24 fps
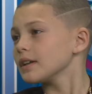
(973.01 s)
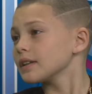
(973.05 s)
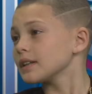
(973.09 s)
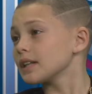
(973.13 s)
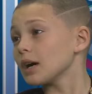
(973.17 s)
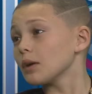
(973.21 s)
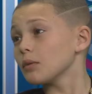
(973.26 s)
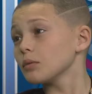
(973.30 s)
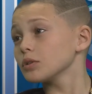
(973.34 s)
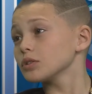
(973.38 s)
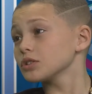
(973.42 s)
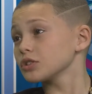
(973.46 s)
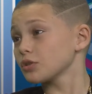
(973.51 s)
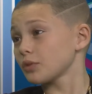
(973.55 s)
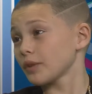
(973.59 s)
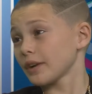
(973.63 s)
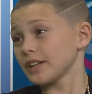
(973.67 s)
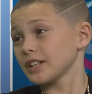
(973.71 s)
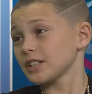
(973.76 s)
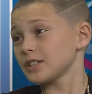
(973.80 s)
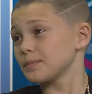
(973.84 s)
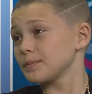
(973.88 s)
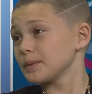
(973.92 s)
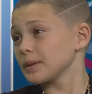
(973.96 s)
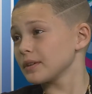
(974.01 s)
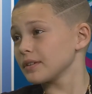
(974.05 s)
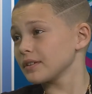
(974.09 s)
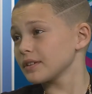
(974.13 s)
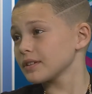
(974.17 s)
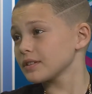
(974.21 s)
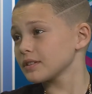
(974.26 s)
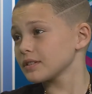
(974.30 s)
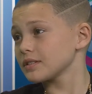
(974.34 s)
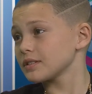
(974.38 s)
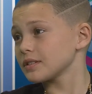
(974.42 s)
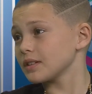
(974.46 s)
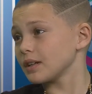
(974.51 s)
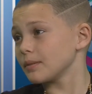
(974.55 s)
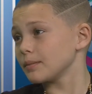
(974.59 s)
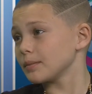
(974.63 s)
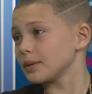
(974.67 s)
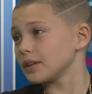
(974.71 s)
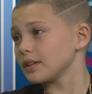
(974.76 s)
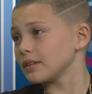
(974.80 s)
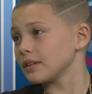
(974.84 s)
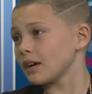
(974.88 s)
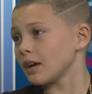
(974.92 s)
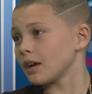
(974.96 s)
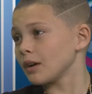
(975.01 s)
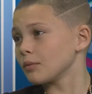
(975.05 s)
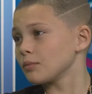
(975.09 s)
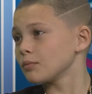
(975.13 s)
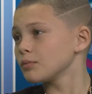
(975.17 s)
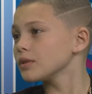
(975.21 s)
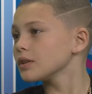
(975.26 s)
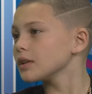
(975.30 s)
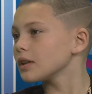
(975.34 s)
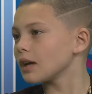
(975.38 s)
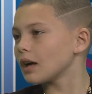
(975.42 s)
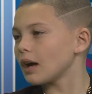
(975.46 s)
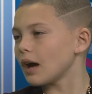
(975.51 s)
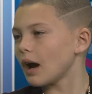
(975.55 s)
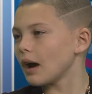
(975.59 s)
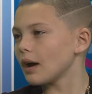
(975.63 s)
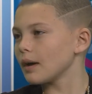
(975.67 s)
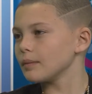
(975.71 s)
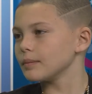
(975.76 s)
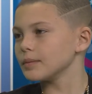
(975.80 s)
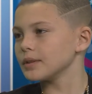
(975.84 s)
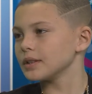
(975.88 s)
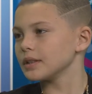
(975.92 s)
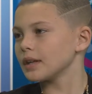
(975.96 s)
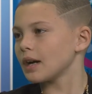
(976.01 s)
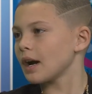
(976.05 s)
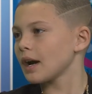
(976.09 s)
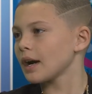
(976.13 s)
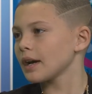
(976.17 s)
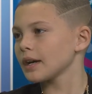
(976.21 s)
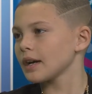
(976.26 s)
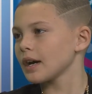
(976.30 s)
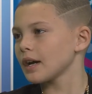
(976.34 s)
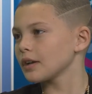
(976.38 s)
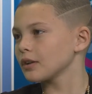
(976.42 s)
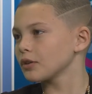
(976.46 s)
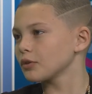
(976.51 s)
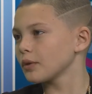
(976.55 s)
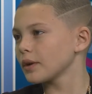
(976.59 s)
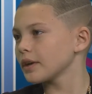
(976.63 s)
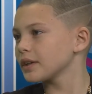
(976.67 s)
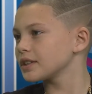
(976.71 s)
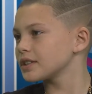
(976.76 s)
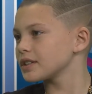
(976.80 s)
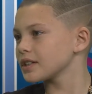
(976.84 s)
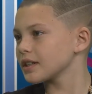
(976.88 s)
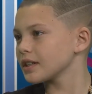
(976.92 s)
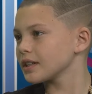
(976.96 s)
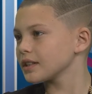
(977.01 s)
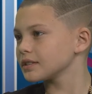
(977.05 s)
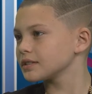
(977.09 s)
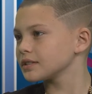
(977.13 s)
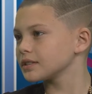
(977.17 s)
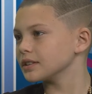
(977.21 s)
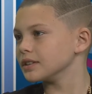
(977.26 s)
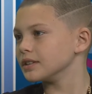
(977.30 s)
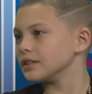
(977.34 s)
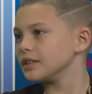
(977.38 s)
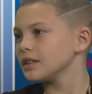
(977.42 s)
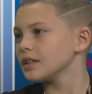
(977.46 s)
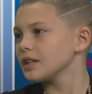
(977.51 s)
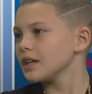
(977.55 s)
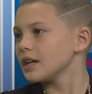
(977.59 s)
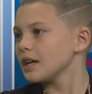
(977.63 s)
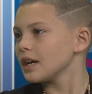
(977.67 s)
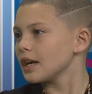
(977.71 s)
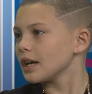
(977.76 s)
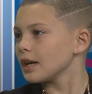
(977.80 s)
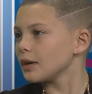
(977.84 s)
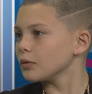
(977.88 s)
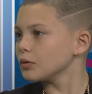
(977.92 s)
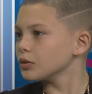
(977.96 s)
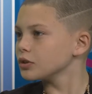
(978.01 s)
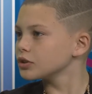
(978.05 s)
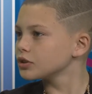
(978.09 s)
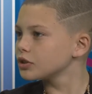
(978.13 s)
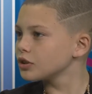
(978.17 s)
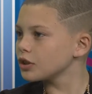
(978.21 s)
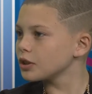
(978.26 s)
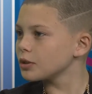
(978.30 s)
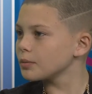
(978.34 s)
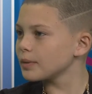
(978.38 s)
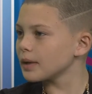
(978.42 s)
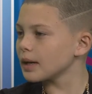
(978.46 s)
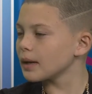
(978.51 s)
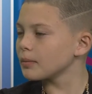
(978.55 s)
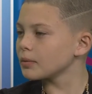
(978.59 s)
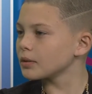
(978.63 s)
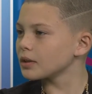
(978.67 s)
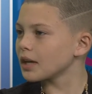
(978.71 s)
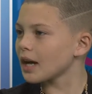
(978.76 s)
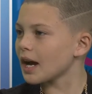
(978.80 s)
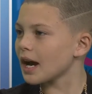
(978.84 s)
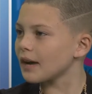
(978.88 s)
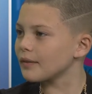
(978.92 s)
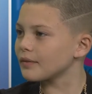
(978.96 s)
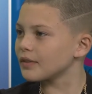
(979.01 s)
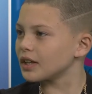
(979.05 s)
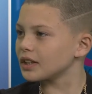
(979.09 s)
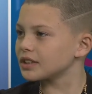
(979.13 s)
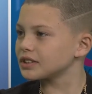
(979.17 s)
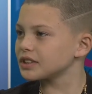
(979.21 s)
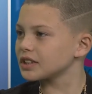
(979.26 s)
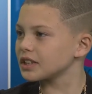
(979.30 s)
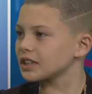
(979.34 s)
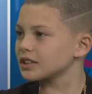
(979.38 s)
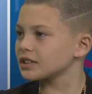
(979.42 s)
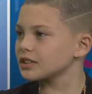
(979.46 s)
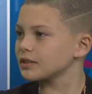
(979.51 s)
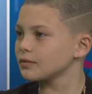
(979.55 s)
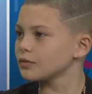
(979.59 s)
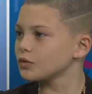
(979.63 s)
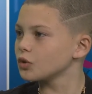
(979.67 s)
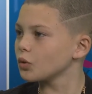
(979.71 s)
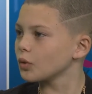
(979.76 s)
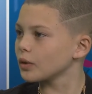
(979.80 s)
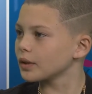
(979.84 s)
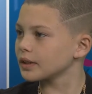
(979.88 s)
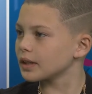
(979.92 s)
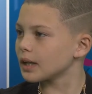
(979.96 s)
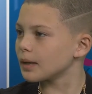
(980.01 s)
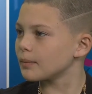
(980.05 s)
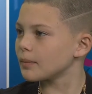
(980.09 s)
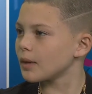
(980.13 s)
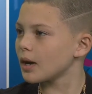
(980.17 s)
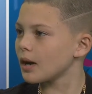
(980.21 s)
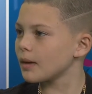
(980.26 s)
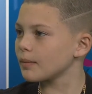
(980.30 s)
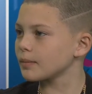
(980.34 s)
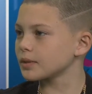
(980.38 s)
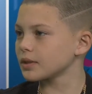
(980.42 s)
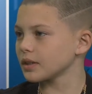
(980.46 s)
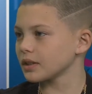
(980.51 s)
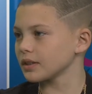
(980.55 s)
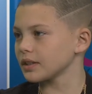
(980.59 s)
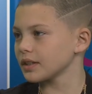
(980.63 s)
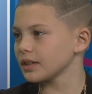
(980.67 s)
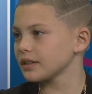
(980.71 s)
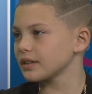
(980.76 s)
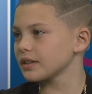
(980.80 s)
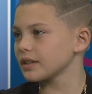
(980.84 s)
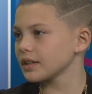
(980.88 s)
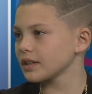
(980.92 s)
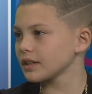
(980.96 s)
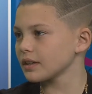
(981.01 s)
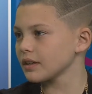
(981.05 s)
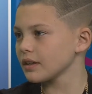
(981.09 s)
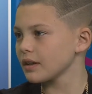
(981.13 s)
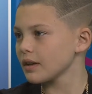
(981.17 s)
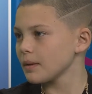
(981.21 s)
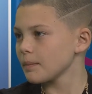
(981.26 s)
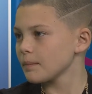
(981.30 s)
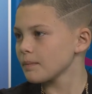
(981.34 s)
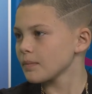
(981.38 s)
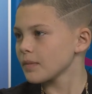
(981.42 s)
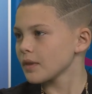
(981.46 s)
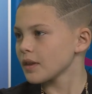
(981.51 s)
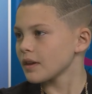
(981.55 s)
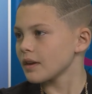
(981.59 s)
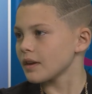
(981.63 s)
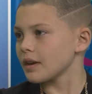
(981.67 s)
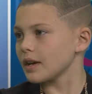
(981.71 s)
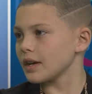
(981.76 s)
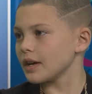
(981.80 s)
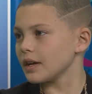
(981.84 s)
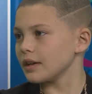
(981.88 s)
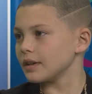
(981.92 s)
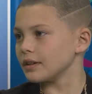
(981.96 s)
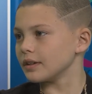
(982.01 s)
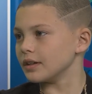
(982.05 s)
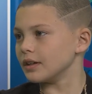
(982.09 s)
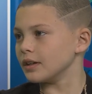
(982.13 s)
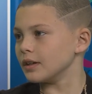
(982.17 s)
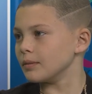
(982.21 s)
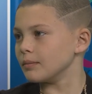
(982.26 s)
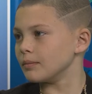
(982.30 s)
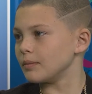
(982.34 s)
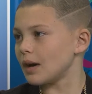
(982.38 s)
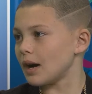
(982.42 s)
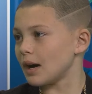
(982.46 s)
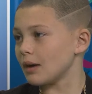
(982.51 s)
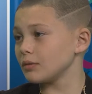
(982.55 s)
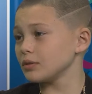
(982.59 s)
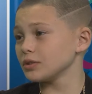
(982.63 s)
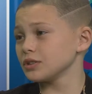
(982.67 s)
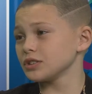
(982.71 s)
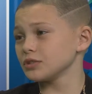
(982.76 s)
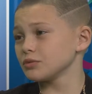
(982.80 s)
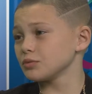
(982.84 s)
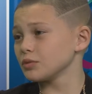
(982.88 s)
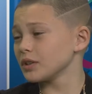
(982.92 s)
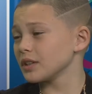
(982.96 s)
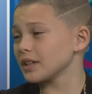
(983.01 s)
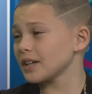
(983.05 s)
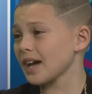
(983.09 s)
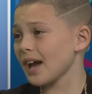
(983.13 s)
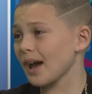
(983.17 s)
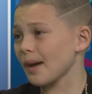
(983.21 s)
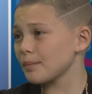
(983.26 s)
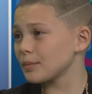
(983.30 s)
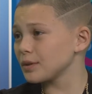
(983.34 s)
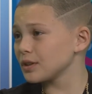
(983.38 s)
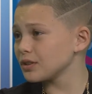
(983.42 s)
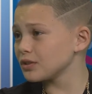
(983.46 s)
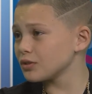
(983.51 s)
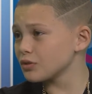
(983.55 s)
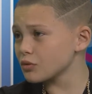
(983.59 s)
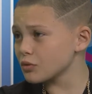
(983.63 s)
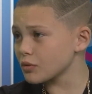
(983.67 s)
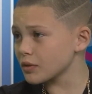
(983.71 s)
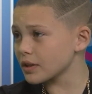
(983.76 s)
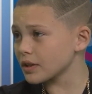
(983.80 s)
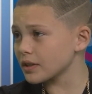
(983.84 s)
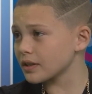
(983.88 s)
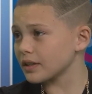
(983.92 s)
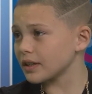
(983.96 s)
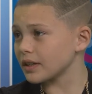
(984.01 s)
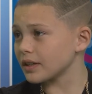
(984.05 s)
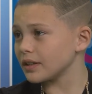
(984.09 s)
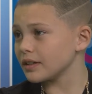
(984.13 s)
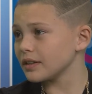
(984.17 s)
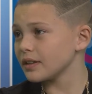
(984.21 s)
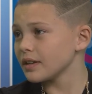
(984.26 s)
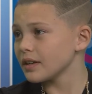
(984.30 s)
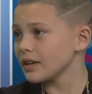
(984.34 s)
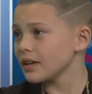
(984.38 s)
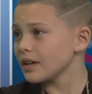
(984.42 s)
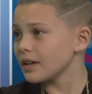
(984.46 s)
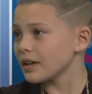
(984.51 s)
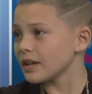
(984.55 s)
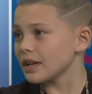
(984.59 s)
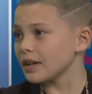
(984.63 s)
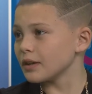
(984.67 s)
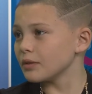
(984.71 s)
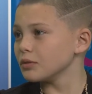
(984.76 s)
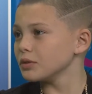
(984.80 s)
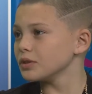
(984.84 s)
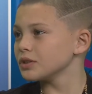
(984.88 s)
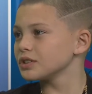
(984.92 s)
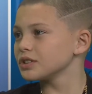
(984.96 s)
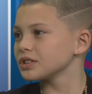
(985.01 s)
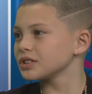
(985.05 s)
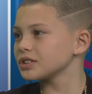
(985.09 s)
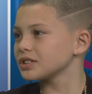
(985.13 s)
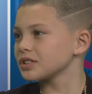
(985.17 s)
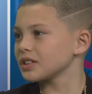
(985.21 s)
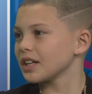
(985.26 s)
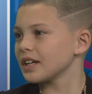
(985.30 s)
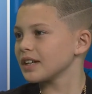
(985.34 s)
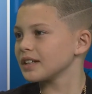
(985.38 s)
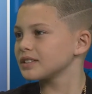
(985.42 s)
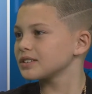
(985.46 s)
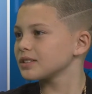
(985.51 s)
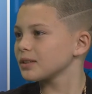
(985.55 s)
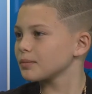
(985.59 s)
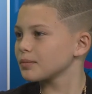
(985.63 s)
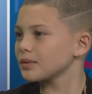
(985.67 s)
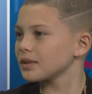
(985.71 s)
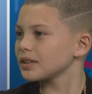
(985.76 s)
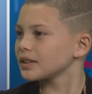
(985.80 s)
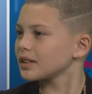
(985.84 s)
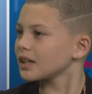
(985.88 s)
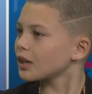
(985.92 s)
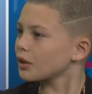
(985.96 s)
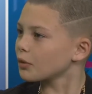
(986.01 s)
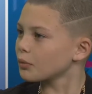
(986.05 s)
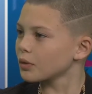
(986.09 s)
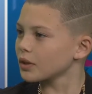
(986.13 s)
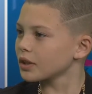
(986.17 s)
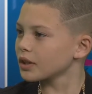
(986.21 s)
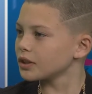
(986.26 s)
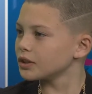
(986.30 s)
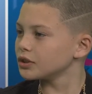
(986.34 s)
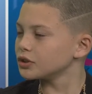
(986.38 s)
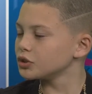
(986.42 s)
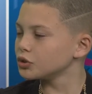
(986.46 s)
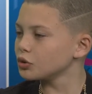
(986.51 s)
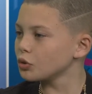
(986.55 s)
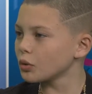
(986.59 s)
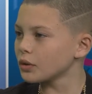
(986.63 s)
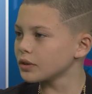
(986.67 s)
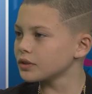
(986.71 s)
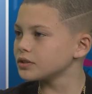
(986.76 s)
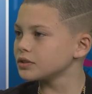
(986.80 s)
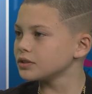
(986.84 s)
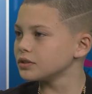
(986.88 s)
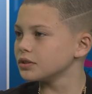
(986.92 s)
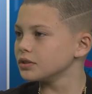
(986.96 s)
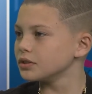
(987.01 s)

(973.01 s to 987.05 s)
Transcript: That was a great experience. I mean, I had a great chance, and it was good to be able to have that chance of doing that Muhammad Ali thing. And I was just really happy to do it, and it was just like something that I really enjoyed to